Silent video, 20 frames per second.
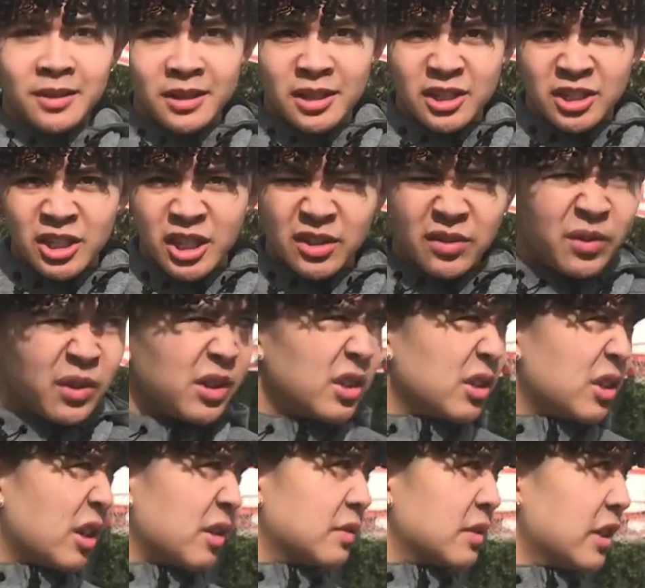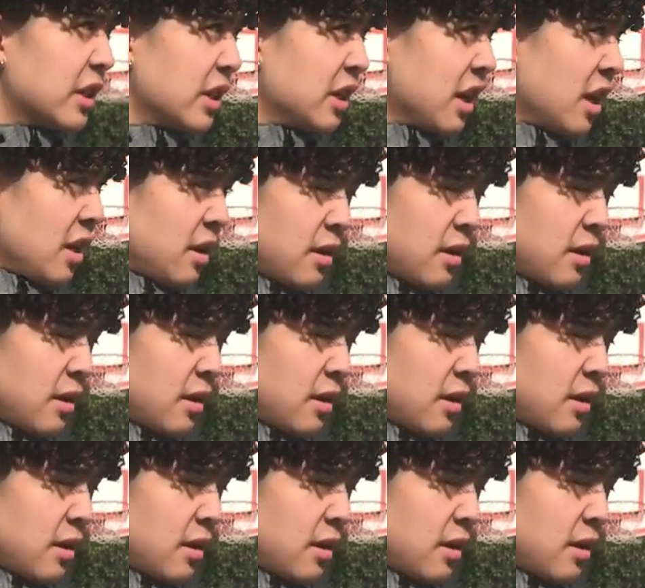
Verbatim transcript: The shot's for you, you know what I'm saying?